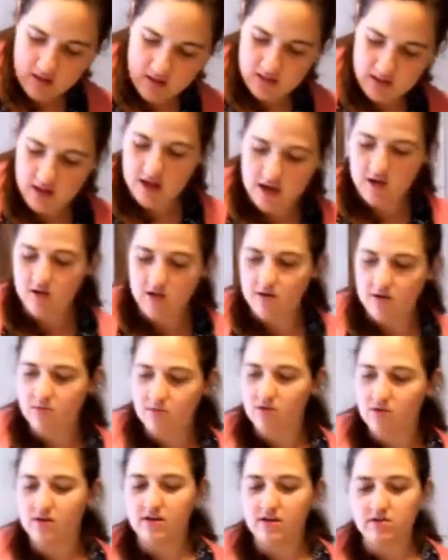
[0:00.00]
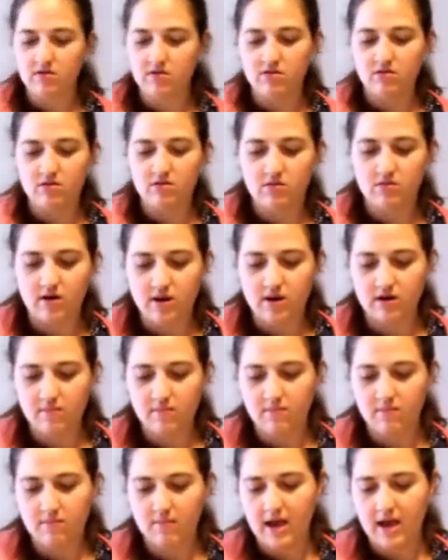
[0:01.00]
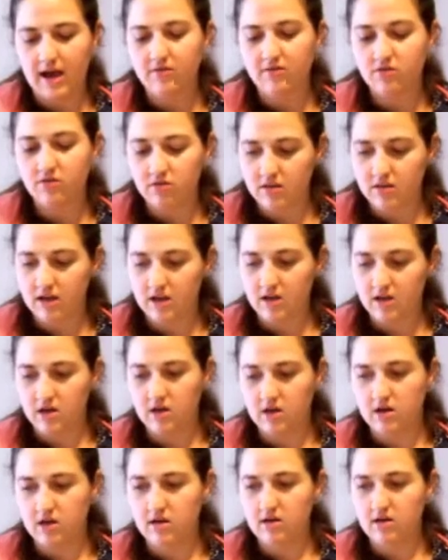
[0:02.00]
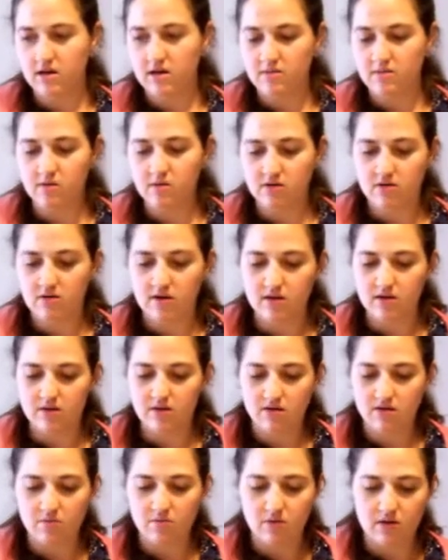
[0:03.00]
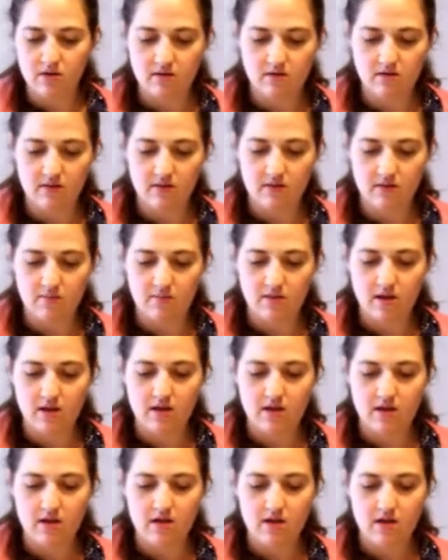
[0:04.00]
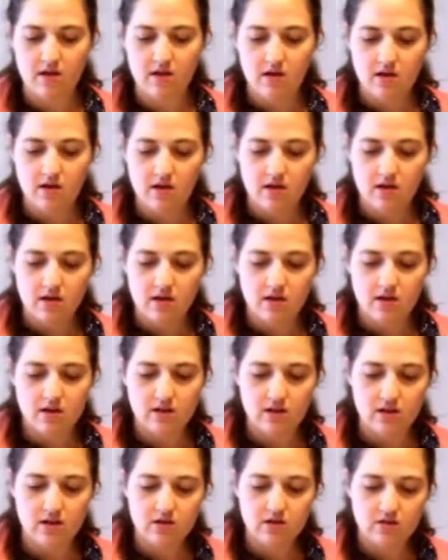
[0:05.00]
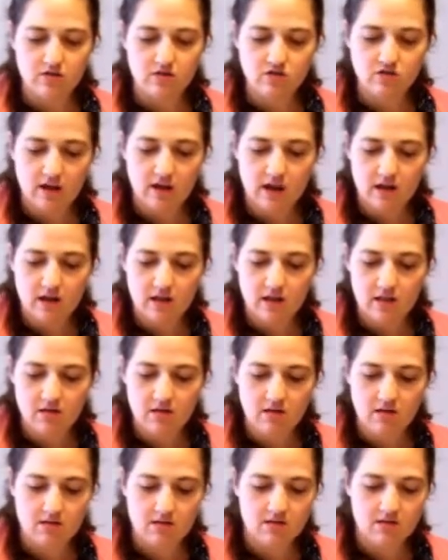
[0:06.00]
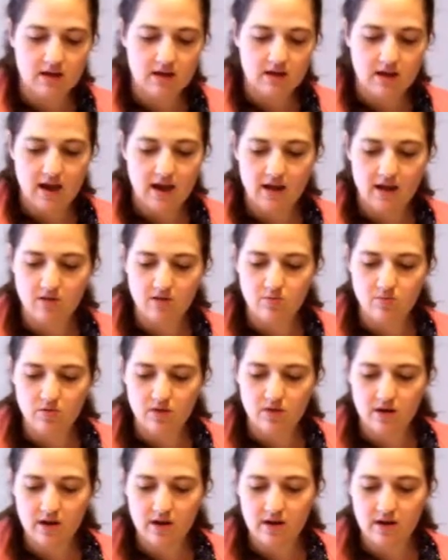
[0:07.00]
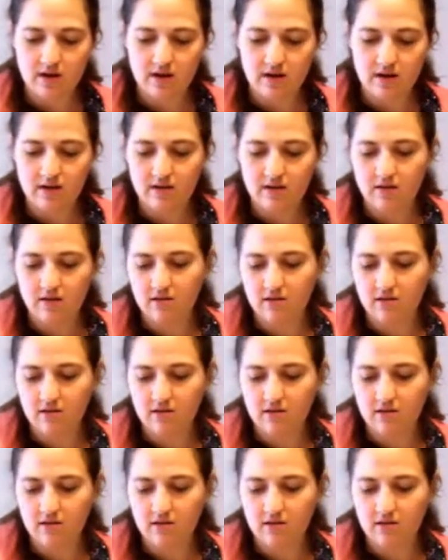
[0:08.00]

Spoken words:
Later I'm going to, after they cook, I'm going to put some like glitter gel, the edible kind,